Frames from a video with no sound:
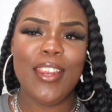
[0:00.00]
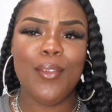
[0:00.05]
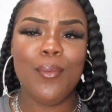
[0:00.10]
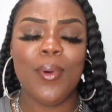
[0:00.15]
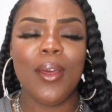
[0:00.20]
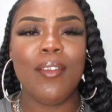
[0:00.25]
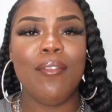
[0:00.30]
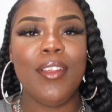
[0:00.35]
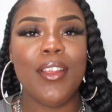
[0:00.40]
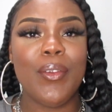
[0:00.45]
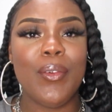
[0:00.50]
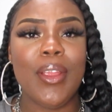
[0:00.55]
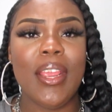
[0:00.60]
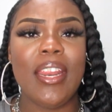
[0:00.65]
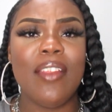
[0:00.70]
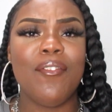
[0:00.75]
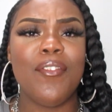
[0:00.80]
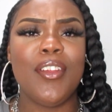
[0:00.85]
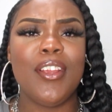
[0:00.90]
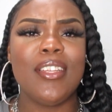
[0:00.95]
you want to
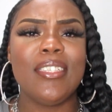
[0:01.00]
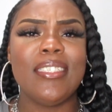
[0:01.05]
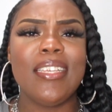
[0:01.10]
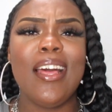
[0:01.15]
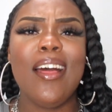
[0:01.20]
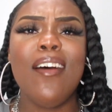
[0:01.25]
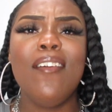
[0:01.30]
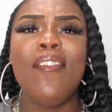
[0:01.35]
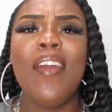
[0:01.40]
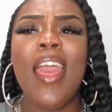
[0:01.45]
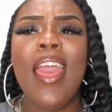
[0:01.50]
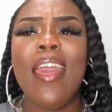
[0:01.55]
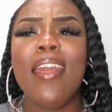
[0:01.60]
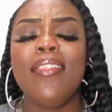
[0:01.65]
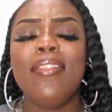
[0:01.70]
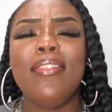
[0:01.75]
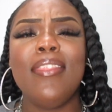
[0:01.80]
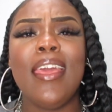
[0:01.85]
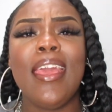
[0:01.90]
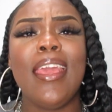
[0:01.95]
recreate it for yourself,
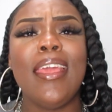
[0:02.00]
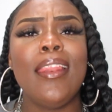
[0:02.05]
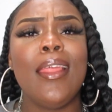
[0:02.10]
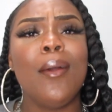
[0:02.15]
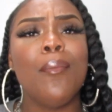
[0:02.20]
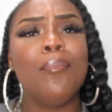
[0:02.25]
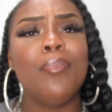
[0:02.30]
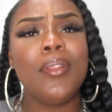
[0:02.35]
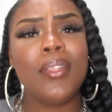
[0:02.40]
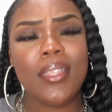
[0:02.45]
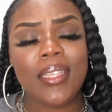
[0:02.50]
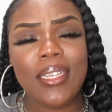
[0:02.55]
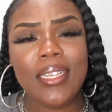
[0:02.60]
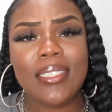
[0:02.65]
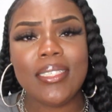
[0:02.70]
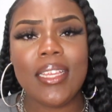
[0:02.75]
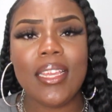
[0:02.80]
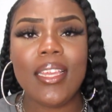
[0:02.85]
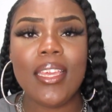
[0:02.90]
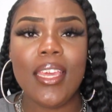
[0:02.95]
then
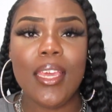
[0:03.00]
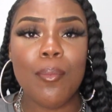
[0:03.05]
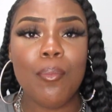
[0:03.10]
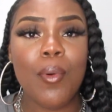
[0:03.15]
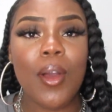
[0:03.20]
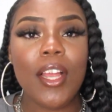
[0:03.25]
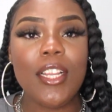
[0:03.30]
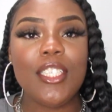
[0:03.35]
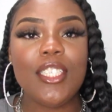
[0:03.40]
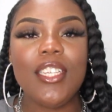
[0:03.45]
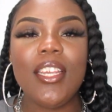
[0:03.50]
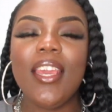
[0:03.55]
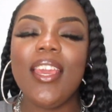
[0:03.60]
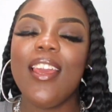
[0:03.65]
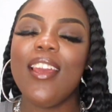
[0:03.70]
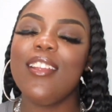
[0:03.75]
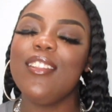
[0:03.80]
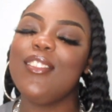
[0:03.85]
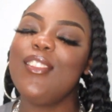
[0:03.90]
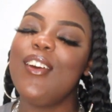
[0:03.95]
please keep watching.